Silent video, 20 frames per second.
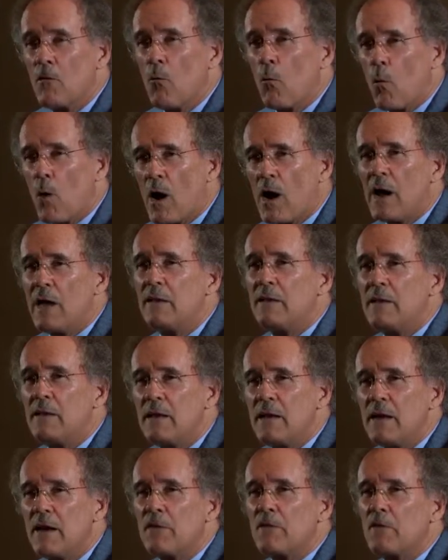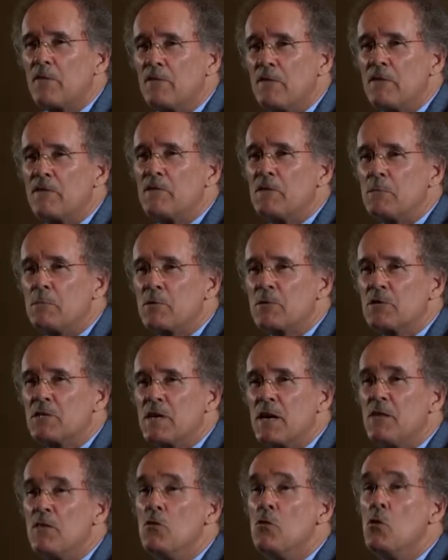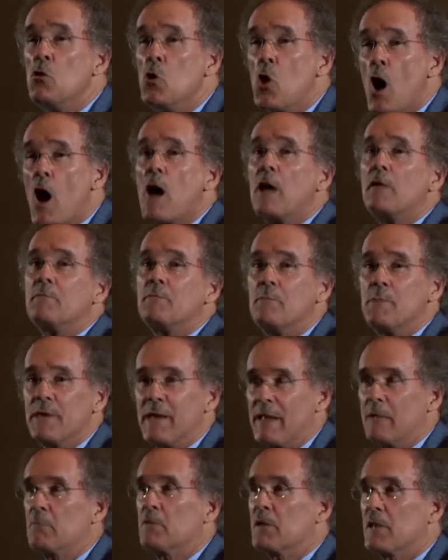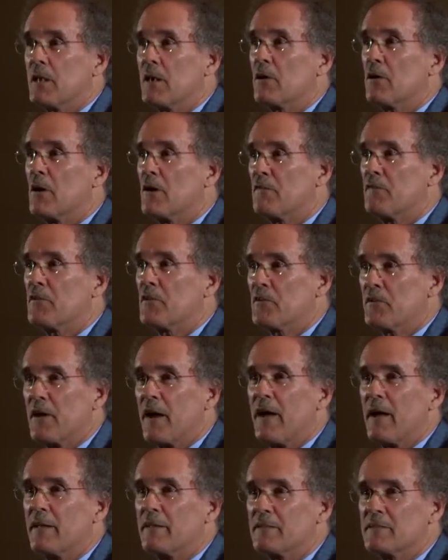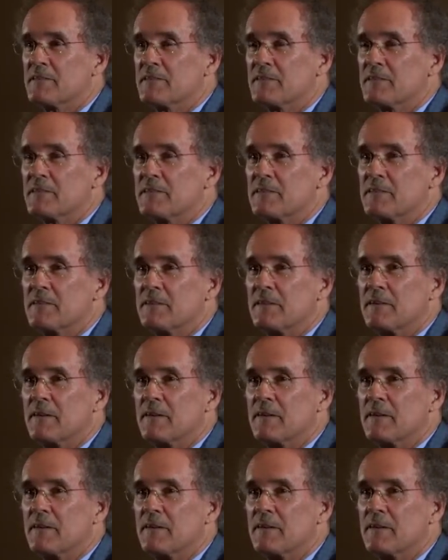Why did the other 50% not be able to get off their dialysis?